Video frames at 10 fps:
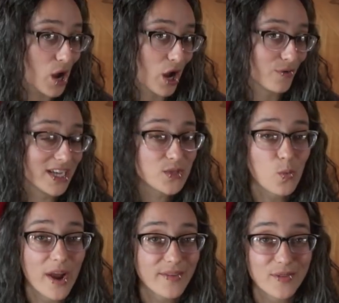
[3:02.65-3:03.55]

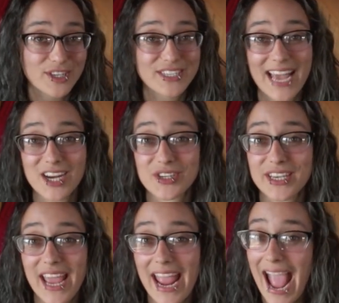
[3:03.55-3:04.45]
progress, one of which is
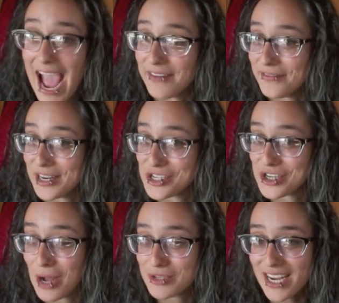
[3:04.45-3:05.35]
actually a
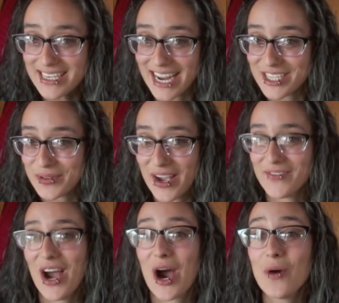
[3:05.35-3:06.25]
half-finished object. I do
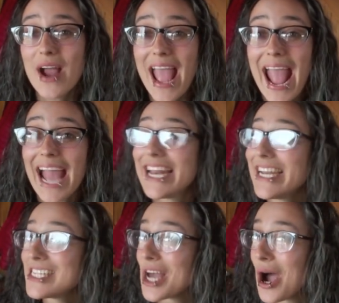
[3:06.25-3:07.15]
have a hoe, and
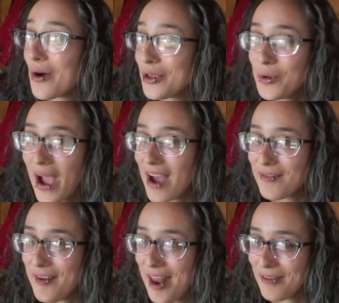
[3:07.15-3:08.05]
it is a hoe you
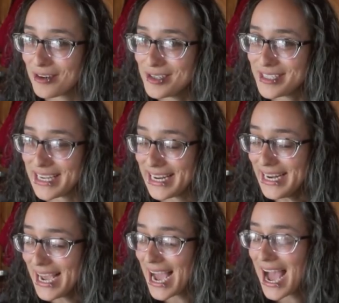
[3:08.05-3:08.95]
have never
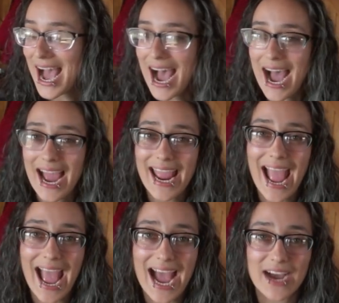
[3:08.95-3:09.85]
seen. I
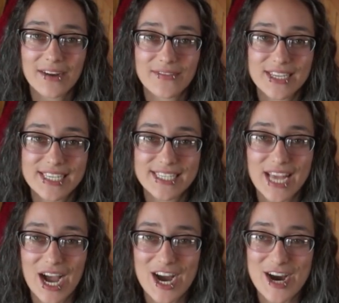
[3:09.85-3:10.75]
have
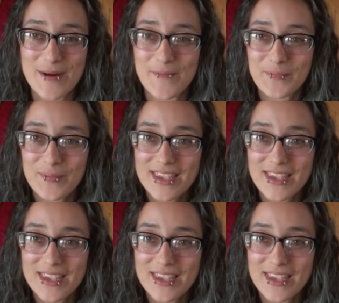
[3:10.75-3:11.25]
some